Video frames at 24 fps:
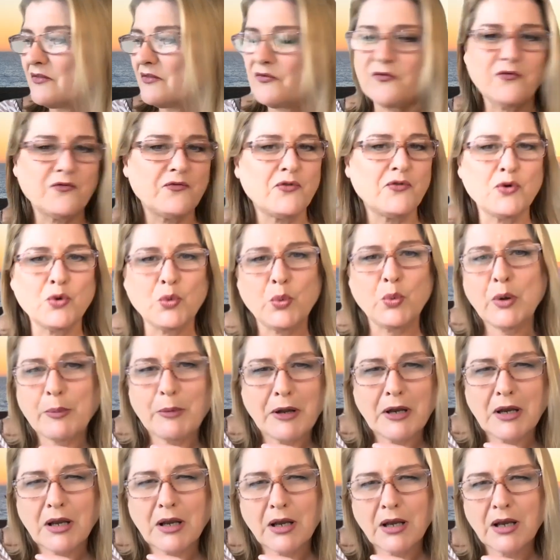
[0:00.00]
for
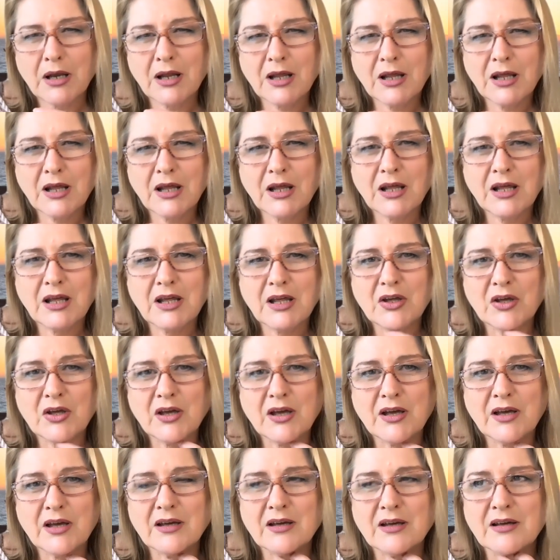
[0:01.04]
women,
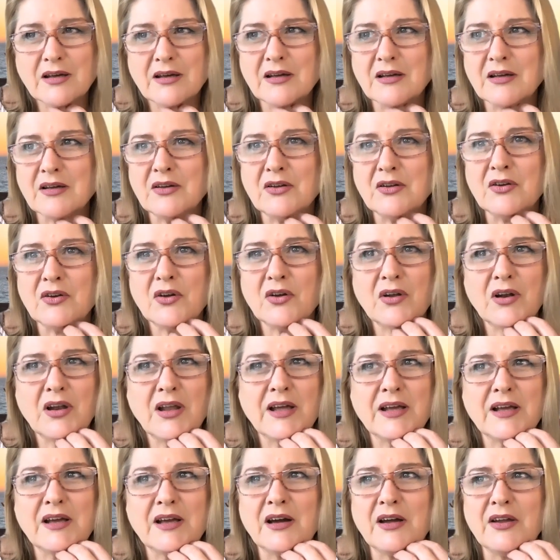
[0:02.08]
uh, you know,
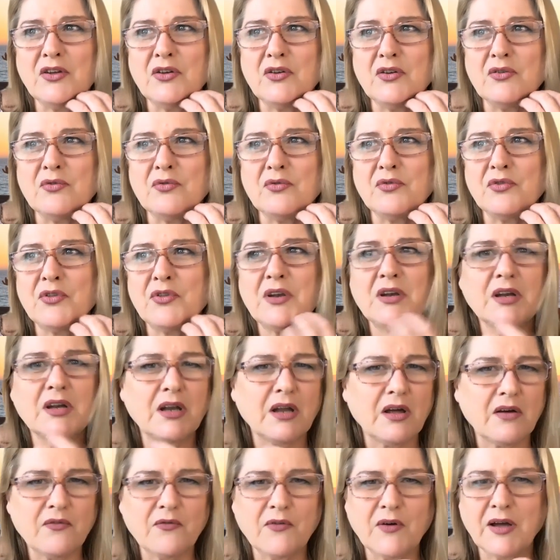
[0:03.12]
like, are you thin
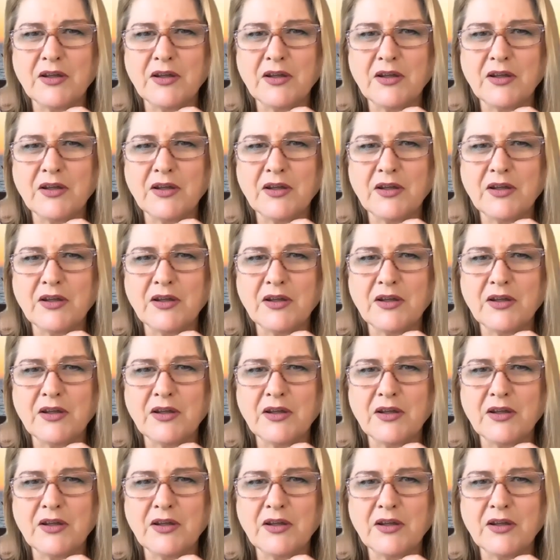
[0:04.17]
enough?